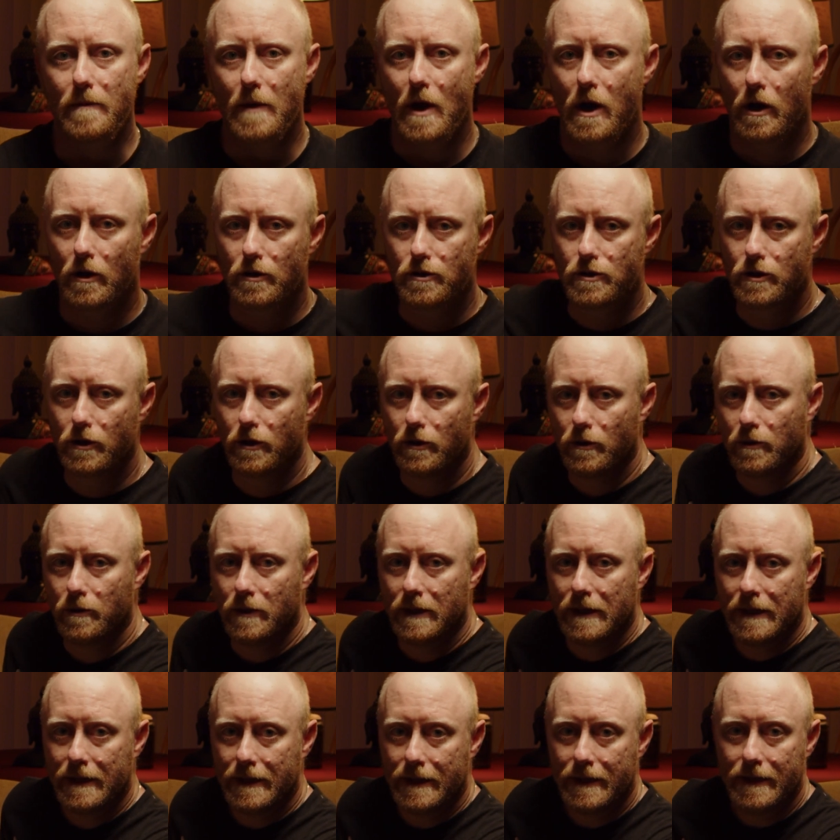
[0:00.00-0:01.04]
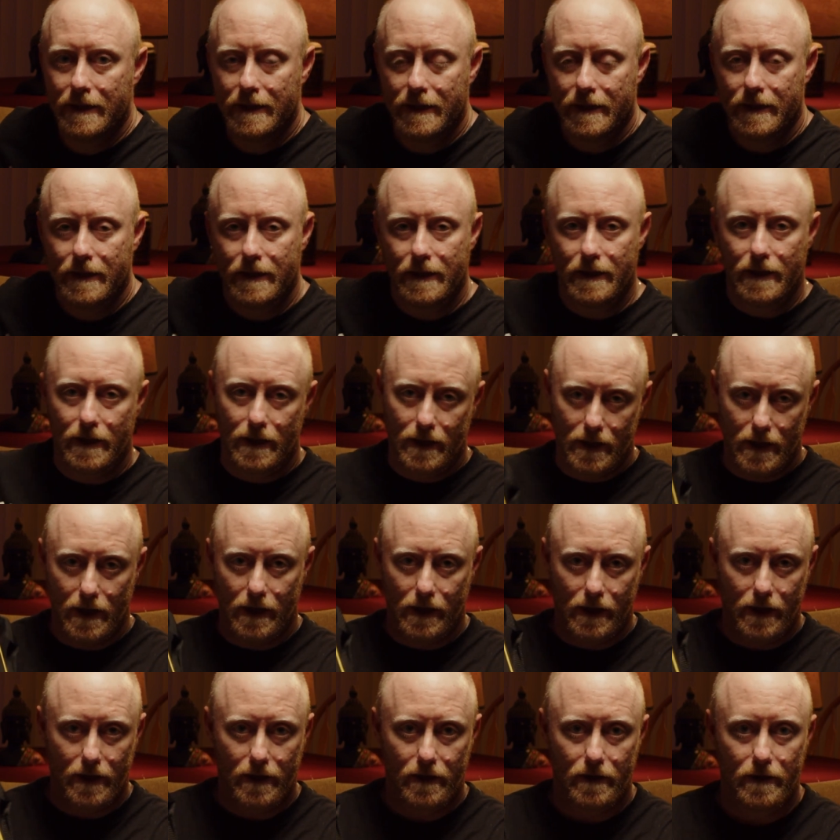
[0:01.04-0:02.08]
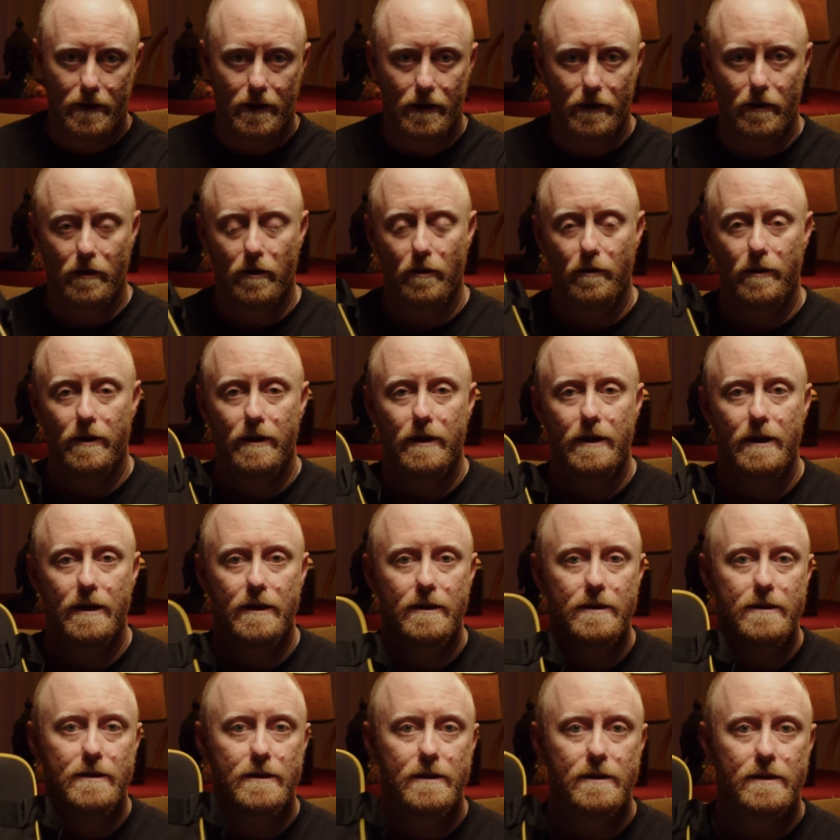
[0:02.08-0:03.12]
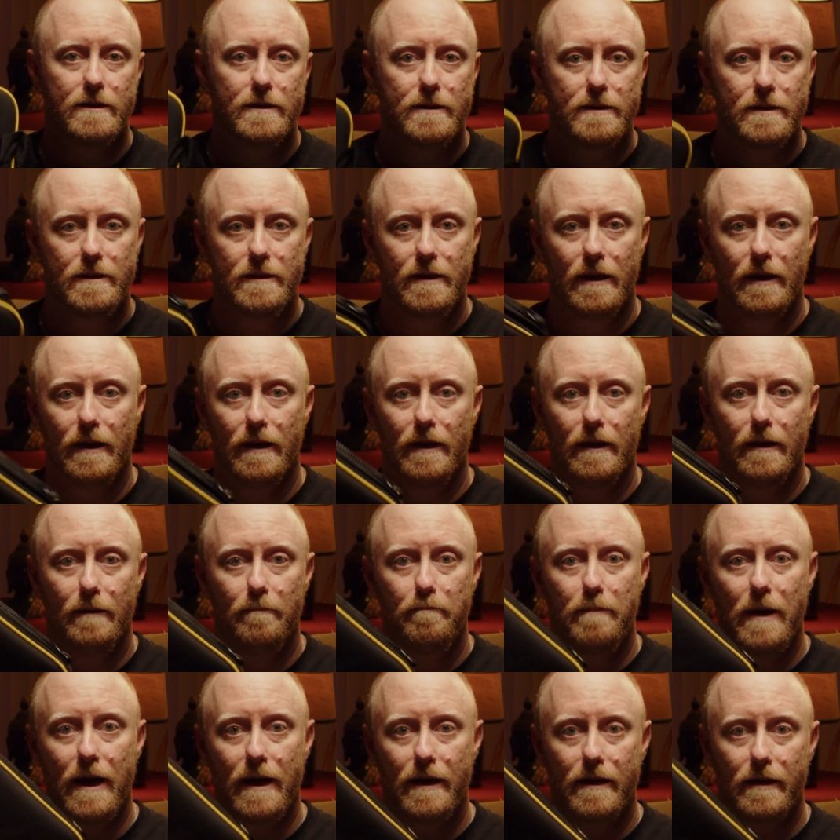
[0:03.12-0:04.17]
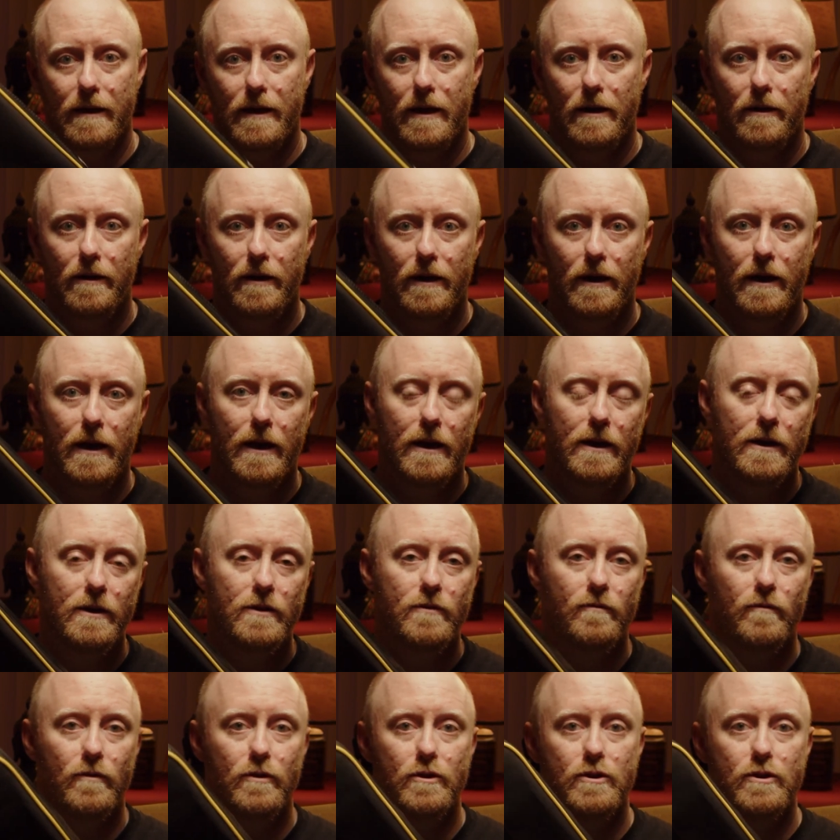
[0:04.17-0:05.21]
Also, again, included is this padded carrying case for